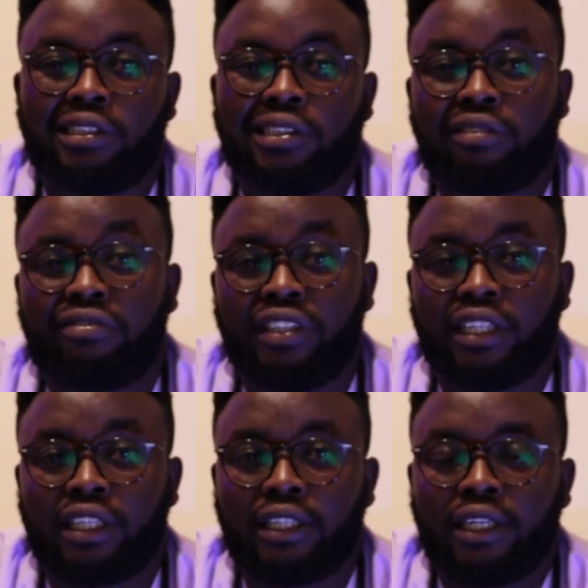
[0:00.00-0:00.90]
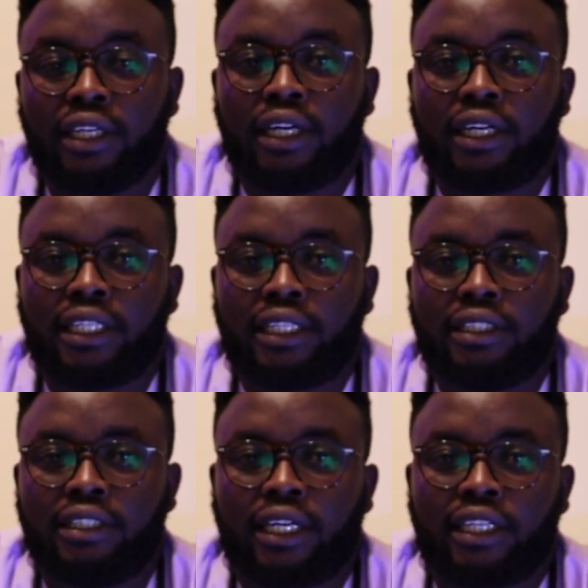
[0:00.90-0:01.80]
is severe. That
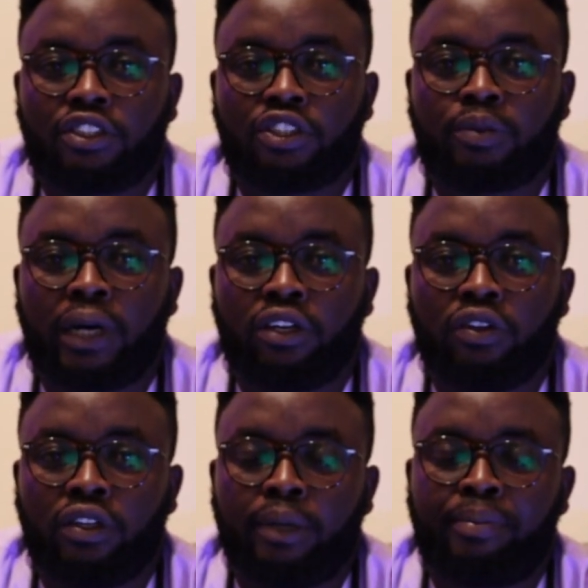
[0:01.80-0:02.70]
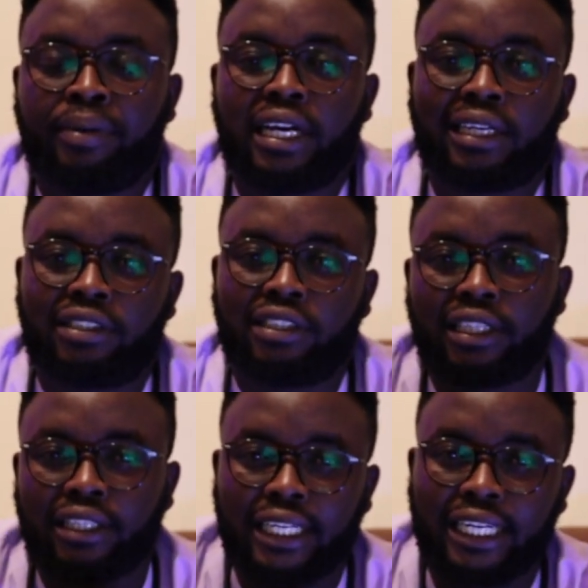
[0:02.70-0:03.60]
is a retrospinal epigastric
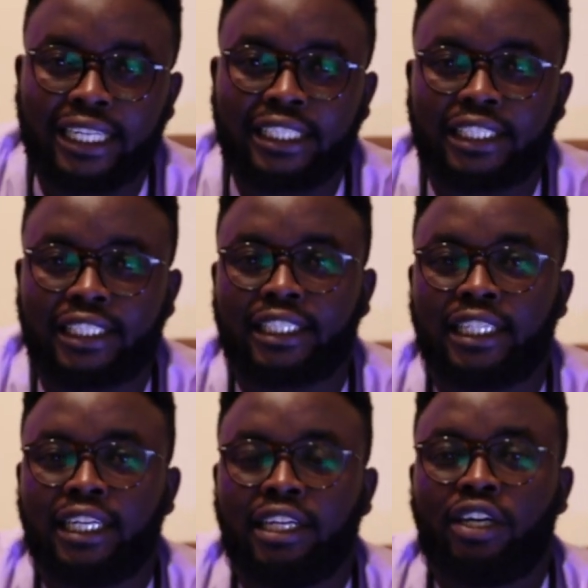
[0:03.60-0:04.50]
crash